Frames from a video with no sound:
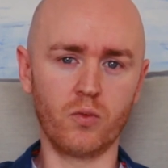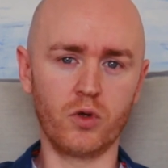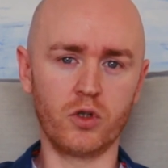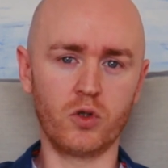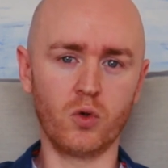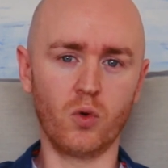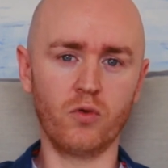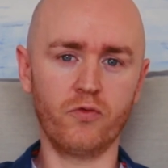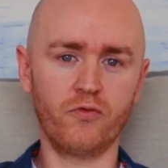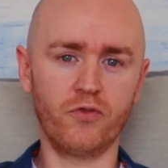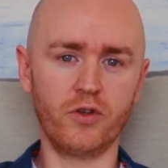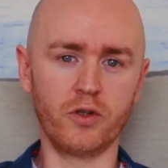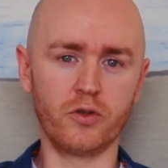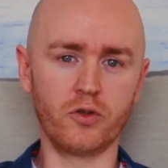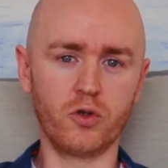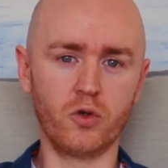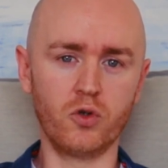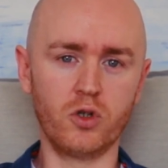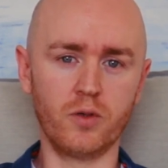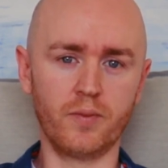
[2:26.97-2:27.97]
We don't feel
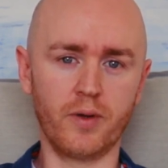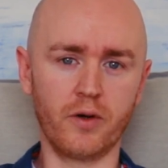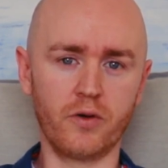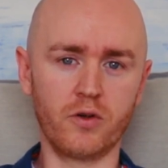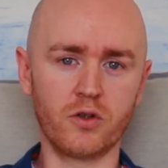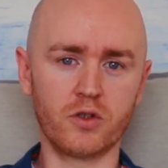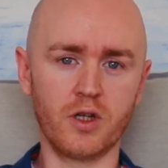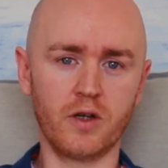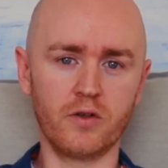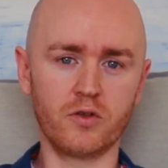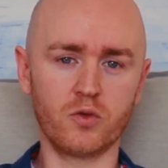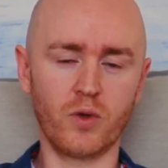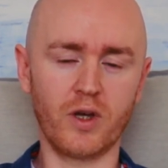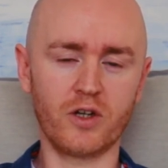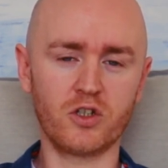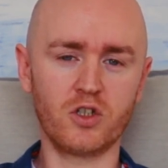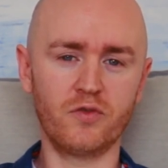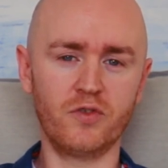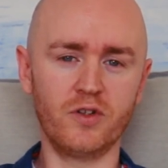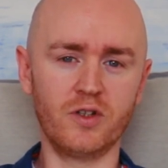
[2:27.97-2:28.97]
good about ourselves. We
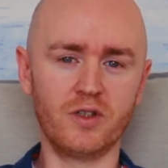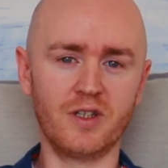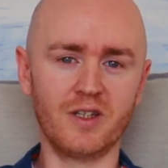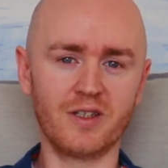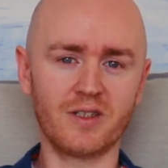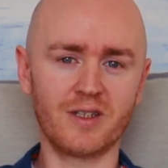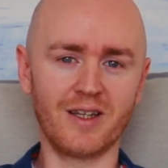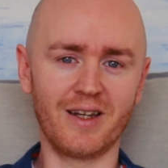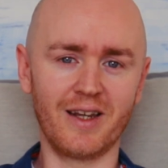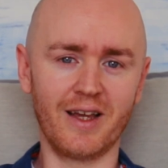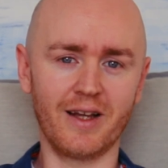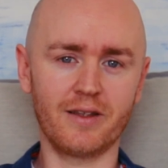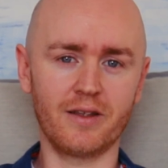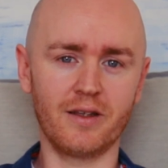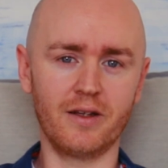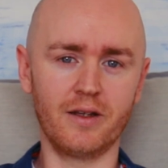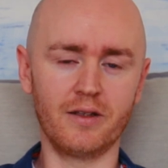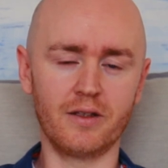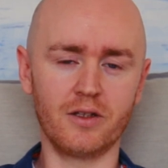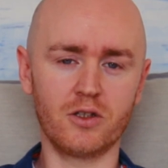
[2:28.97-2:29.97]
actually feel
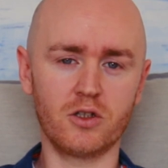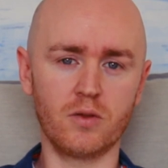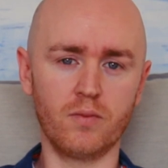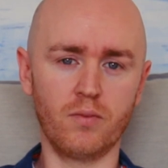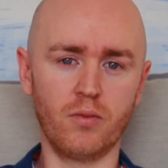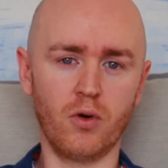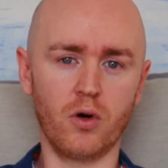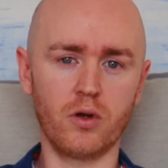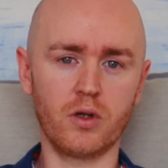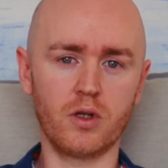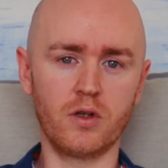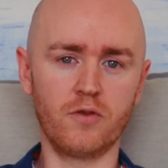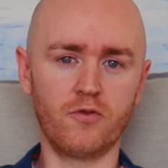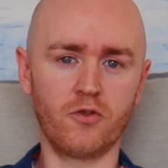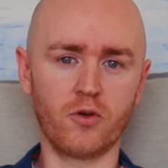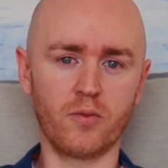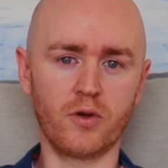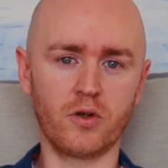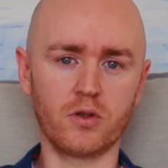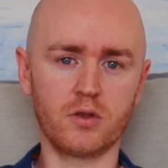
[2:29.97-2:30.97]
disconnected and disembodied
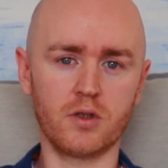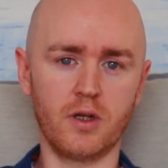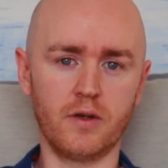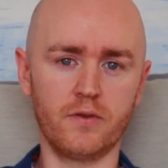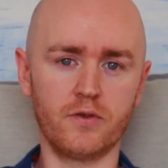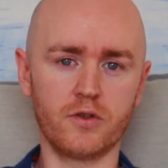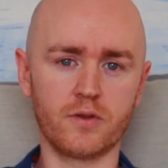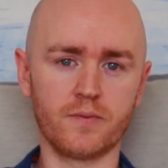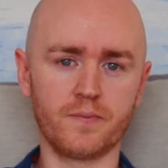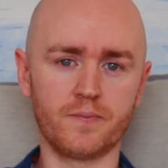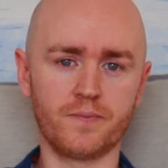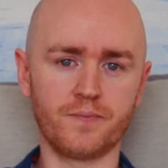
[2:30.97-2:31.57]
from ourselves.